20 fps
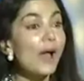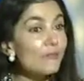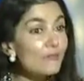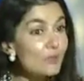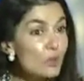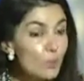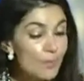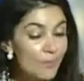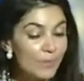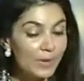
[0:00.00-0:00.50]

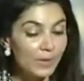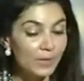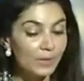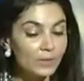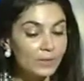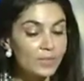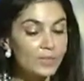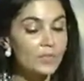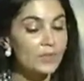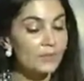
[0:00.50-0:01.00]
you
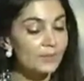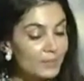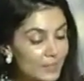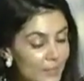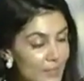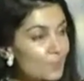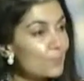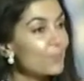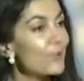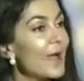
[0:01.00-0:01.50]
built
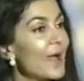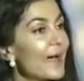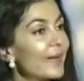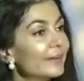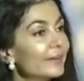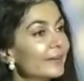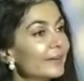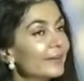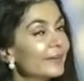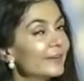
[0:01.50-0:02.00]
this
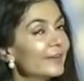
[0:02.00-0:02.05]
brand,